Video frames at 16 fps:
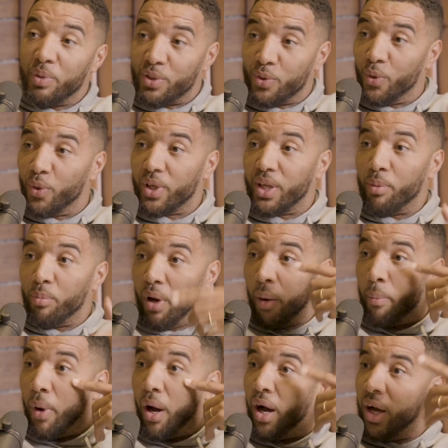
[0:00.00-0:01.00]
be talking,
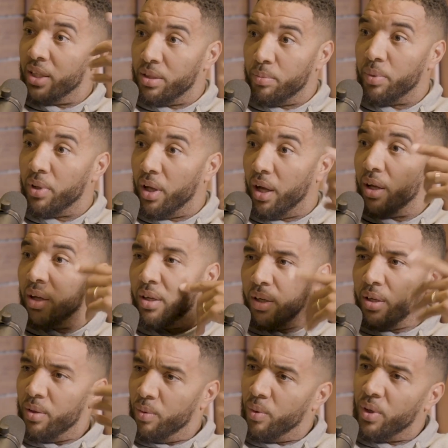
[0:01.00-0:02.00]
but my eyes would be like,
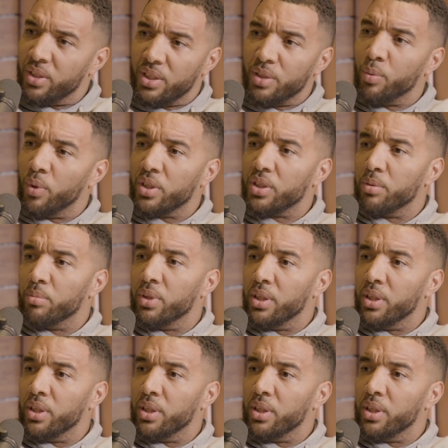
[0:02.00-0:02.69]
why is he watching